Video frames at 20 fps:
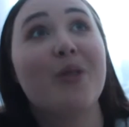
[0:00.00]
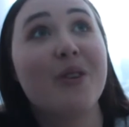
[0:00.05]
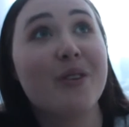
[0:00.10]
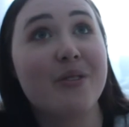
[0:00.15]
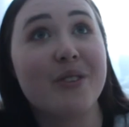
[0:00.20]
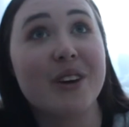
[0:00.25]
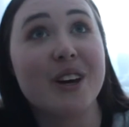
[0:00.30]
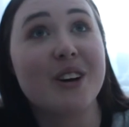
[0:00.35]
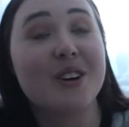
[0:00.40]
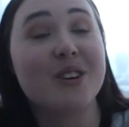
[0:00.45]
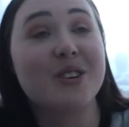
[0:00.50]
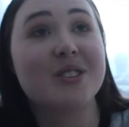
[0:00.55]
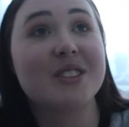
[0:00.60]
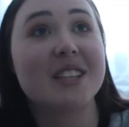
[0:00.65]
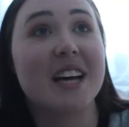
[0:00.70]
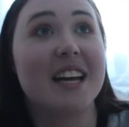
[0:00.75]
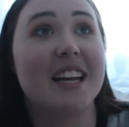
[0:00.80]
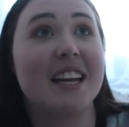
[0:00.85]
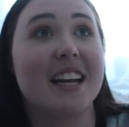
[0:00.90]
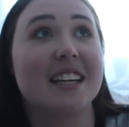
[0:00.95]
the feels
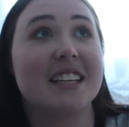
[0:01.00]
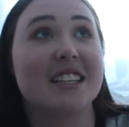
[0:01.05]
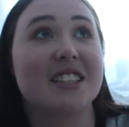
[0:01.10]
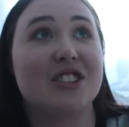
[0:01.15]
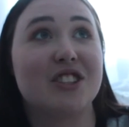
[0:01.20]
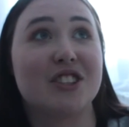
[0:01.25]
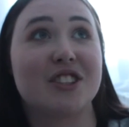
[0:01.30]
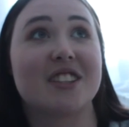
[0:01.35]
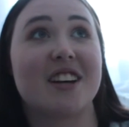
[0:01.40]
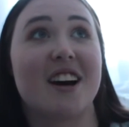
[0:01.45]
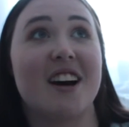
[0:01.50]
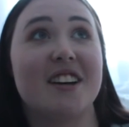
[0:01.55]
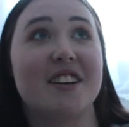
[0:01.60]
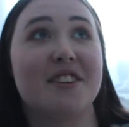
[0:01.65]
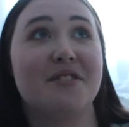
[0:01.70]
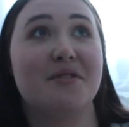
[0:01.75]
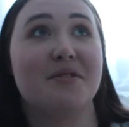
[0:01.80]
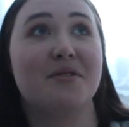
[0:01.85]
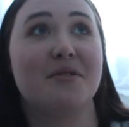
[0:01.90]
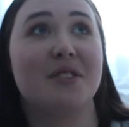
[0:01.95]
and like it just kind
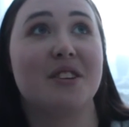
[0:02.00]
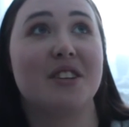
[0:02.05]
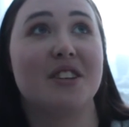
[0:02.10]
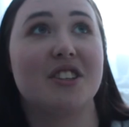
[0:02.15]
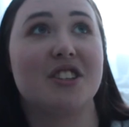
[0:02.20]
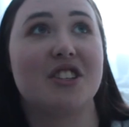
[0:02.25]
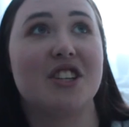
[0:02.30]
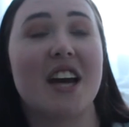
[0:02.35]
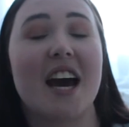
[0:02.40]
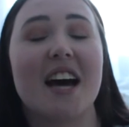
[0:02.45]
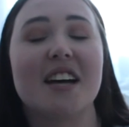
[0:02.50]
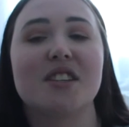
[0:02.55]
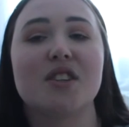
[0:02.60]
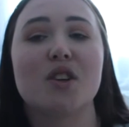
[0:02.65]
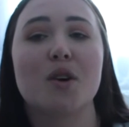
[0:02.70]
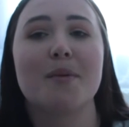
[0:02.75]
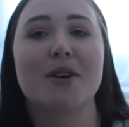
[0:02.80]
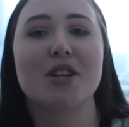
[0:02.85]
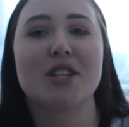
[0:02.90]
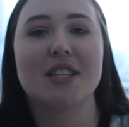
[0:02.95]
of, she has
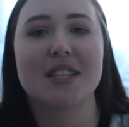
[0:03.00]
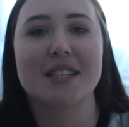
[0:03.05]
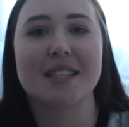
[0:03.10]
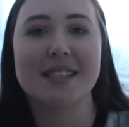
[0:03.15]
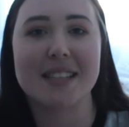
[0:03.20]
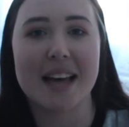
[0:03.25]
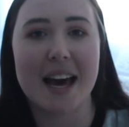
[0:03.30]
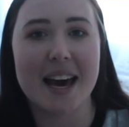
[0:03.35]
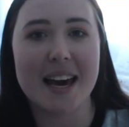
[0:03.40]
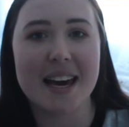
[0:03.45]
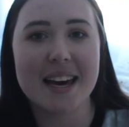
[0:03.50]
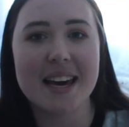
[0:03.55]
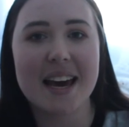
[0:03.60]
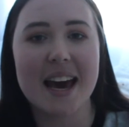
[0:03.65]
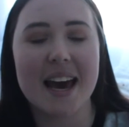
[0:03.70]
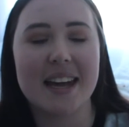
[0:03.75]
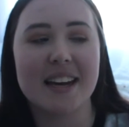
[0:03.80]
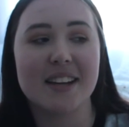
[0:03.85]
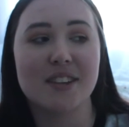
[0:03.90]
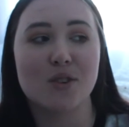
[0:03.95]
so much to say
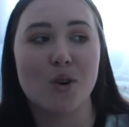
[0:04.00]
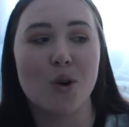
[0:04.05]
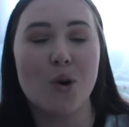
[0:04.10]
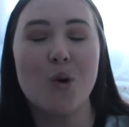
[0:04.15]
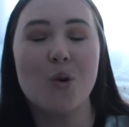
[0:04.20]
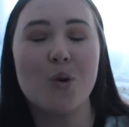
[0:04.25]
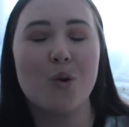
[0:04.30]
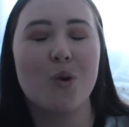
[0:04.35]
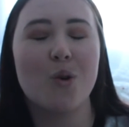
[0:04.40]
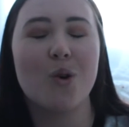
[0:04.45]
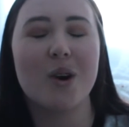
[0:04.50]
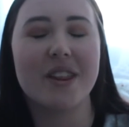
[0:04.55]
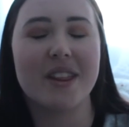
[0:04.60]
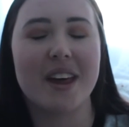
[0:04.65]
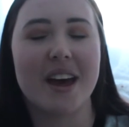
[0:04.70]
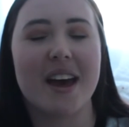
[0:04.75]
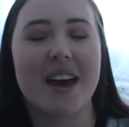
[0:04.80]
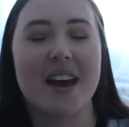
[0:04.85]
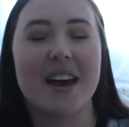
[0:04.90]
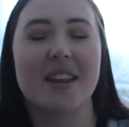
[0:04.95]
and it's all
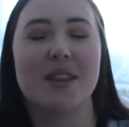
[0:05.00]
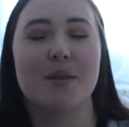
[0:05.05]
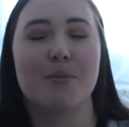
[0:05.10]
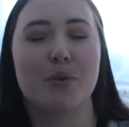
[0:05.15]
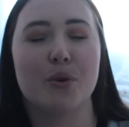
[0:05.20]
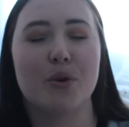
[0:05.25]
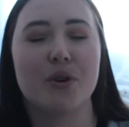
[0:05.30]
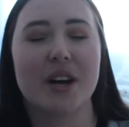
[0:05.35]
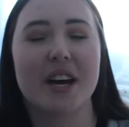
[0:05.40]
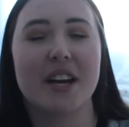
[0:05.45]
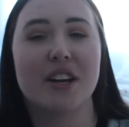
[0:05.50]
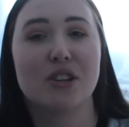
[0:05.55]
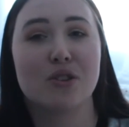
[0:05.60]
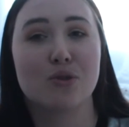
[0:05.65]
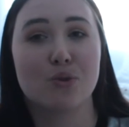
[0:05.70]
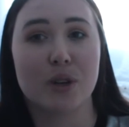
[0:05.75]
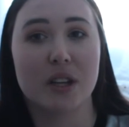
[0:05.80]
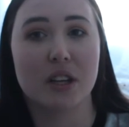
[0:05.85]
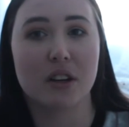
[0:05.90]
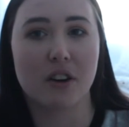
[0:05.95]
there in the book and
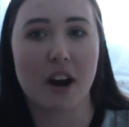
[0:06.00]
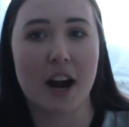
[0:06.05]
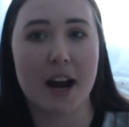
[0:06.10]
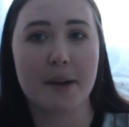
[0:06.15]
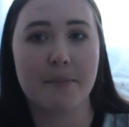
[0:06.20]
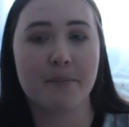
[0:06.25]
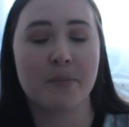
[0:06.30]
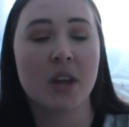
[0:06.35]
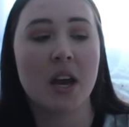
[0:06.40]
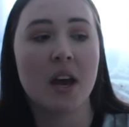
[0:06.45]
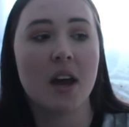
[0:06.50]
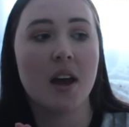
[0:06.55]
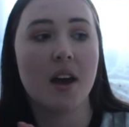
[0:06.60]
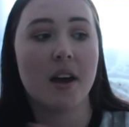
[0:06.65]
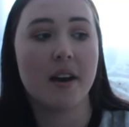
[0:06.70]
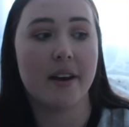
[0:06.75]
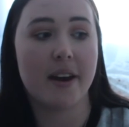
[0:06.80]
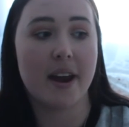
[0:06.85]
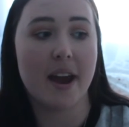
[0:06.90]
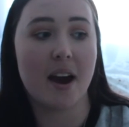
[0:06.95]
it's really great.
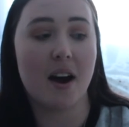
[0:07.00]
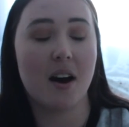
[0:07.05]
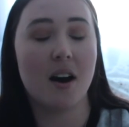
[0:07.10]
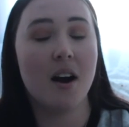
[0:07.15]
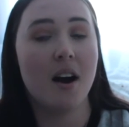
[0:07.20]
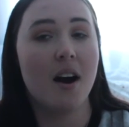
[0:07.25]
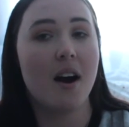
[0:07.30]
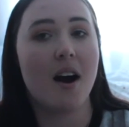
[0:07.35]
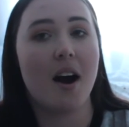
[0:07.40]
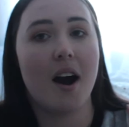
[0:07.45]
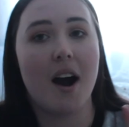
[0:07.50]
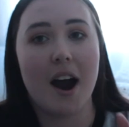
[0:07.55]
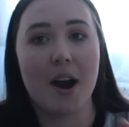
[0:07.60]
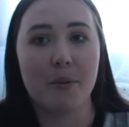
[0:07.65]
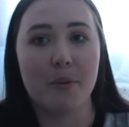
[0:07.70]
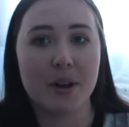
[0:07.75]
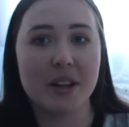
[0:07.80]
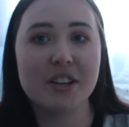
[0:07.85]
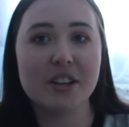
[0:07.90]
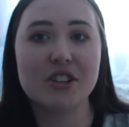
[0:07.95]
Now,
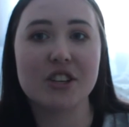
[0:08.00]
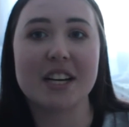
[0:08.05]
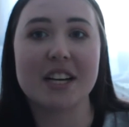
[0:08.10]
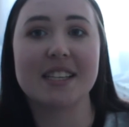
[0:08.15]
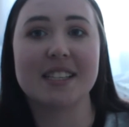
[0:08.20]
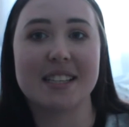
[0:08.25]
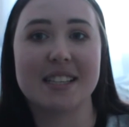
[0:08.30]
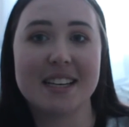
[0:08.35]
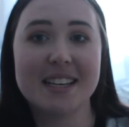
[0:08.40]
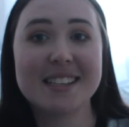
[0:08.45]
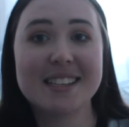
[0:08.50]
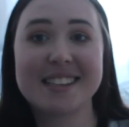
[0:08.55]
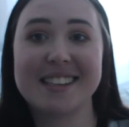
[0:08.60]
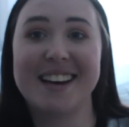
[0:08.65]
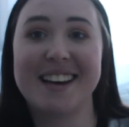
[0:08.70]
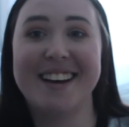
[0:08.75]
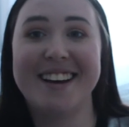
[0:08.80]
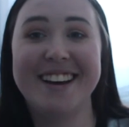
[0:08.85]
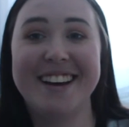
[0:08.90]
I will address this